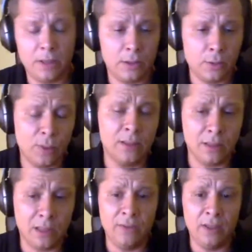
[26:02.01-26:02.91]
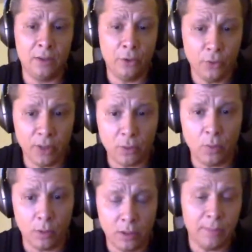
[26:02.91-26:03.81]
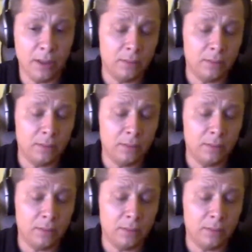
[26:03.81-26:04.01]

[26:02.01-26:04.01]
because we're living in a unique world.